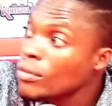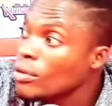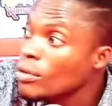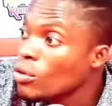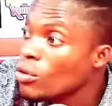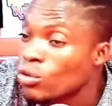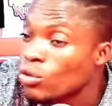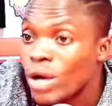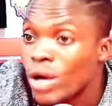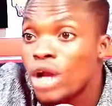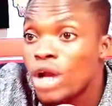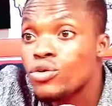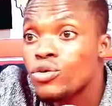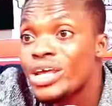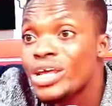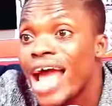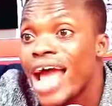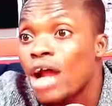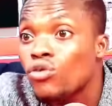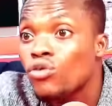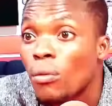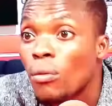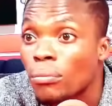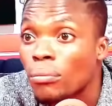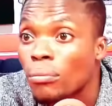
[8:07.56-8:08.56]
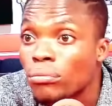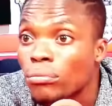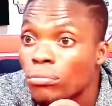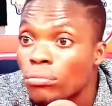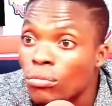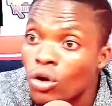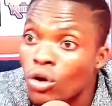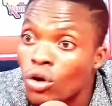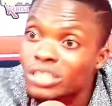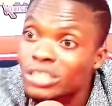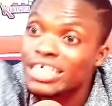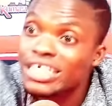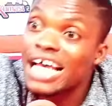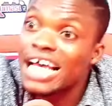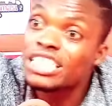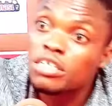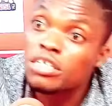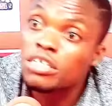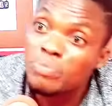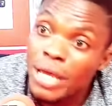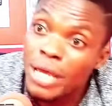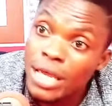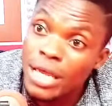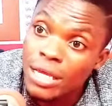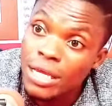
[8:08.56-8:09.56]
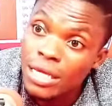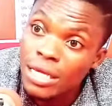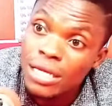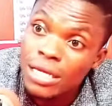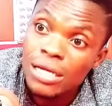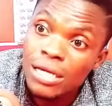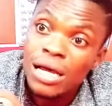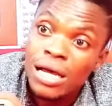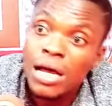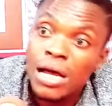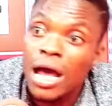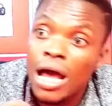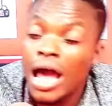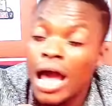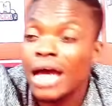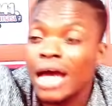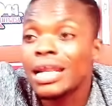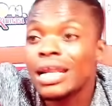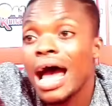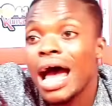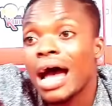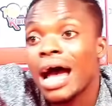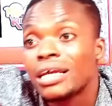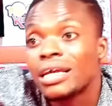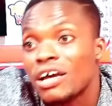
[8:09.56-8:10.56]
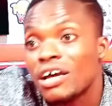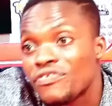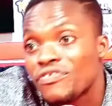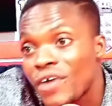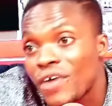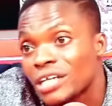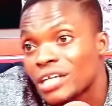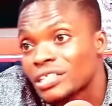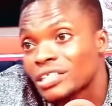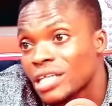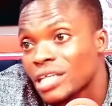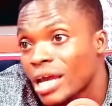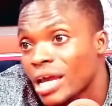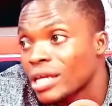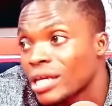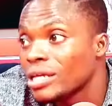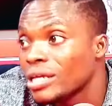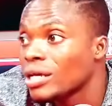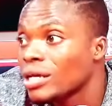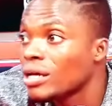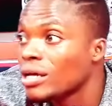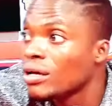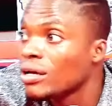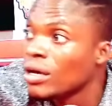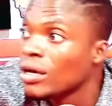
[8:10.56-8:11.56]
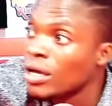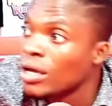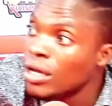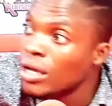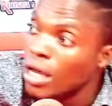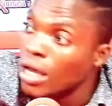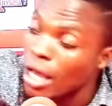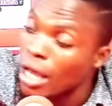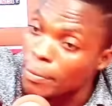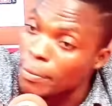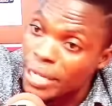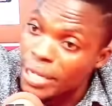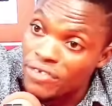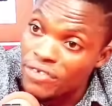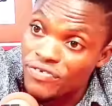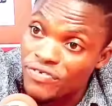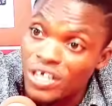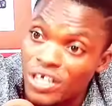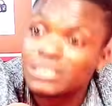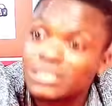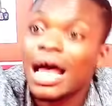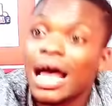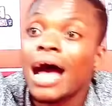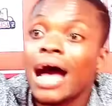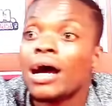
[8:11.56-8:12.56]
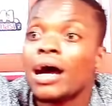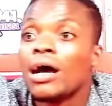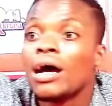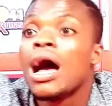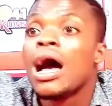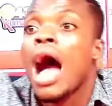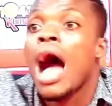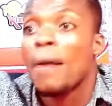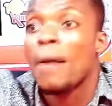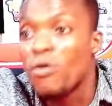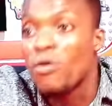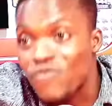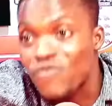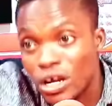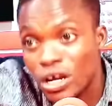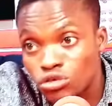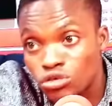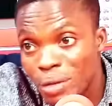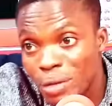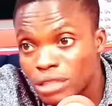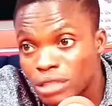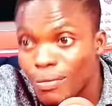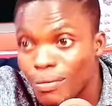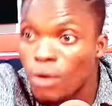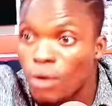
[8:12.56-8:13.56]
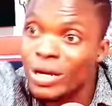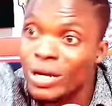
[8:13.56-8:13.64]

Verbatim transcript: Kredi Yadom, or C S B, and uh, your friend say. I'm a fan to bet my